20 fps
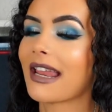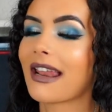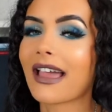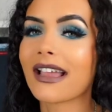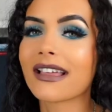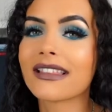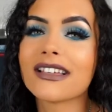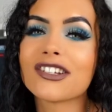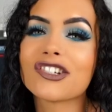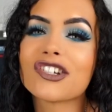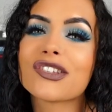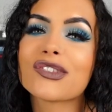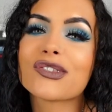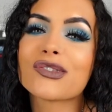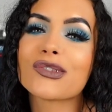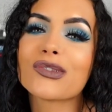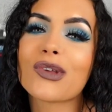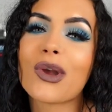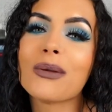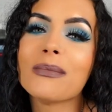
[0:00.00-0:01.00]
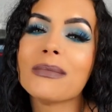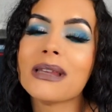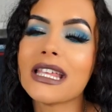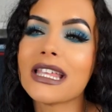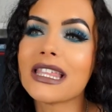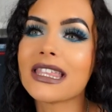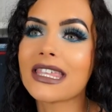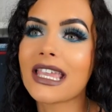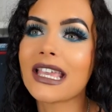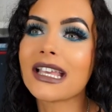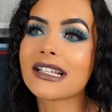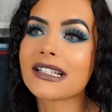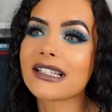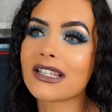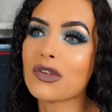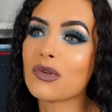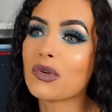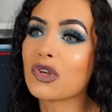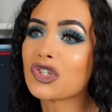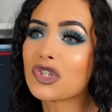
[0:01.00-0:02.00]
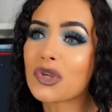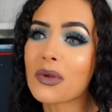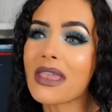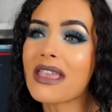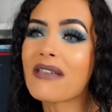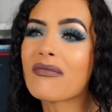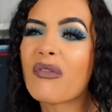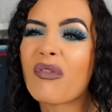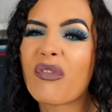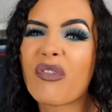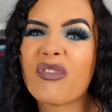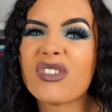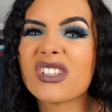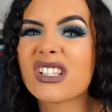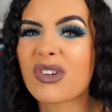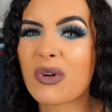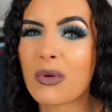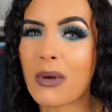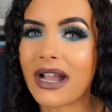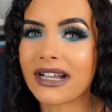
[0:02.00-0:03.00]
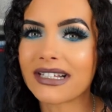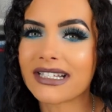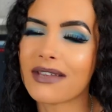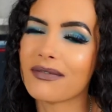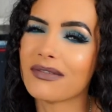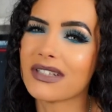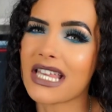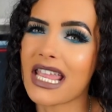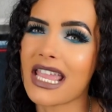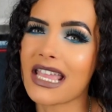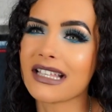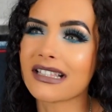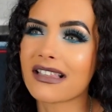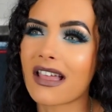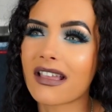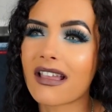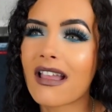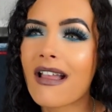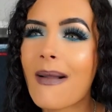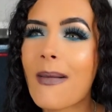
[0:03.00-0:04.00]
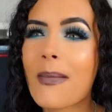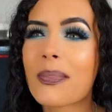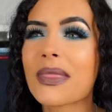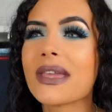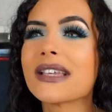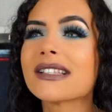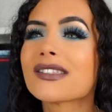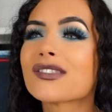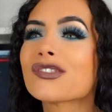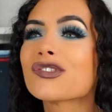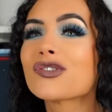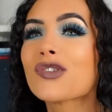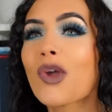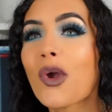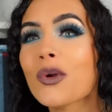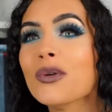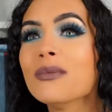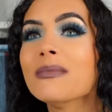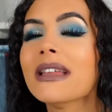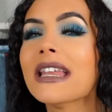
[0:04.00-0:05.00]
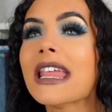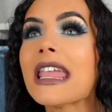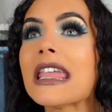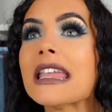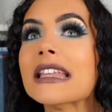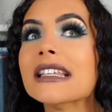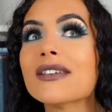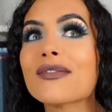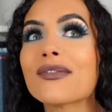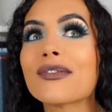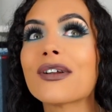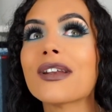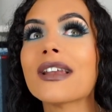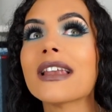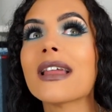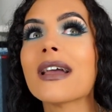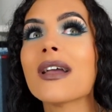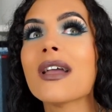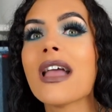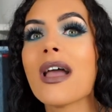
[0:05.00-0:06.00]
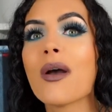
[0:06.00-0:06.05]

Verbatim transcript: And like, there's just so many things that you can do, even physical activities. Like, there's so many different